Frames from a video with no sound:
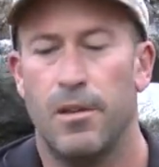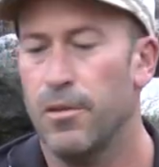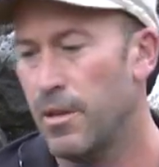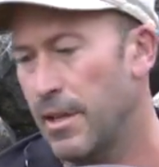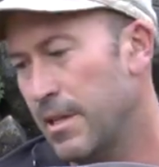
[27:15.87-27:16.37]

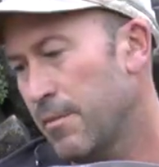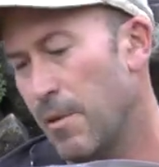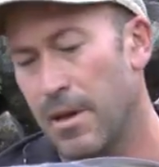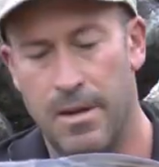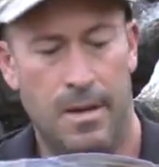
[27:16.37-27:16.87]
Look at this
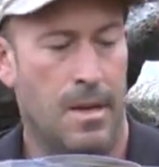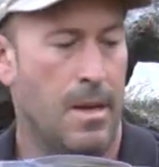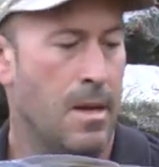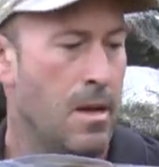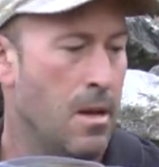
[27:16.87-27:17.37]

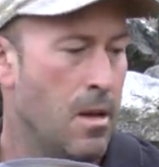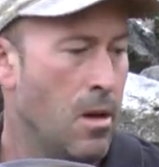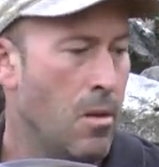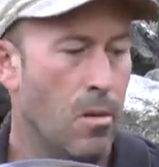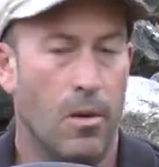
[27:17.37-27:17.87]

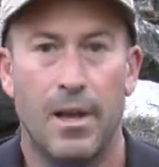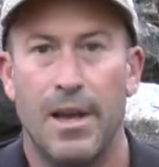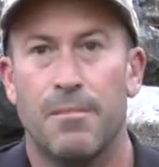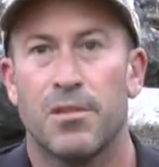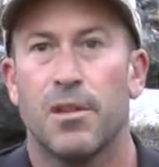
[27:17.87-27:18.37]
one. What an
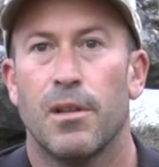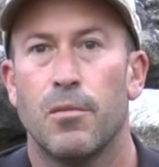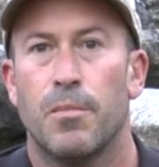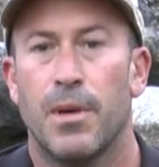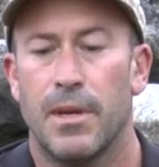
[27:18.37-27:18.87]
absolute
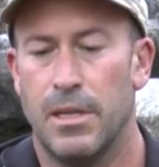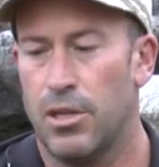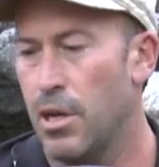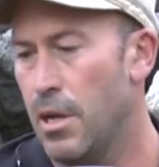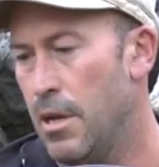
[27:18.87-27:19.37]
peach.